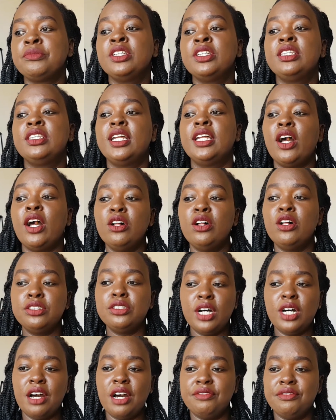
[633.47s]
Then I also
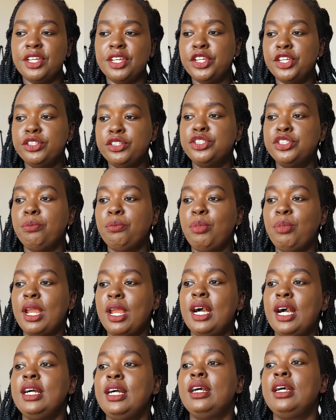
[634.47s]
have the YouTube
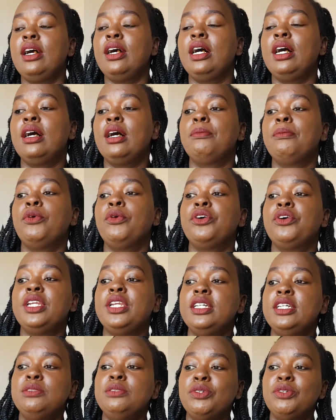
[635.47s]
plaque on
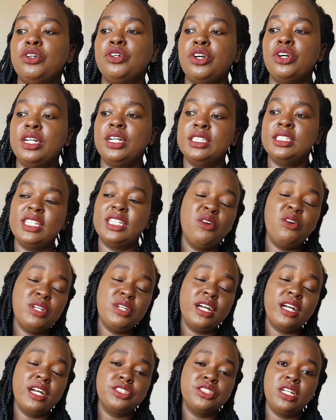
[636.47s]
it, because I would
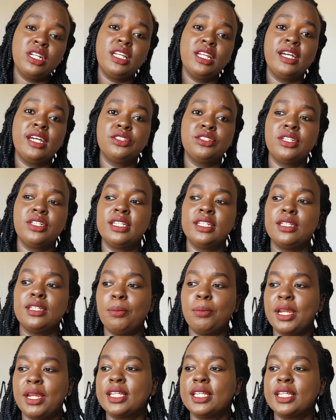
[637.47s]
actually like to get a plaque.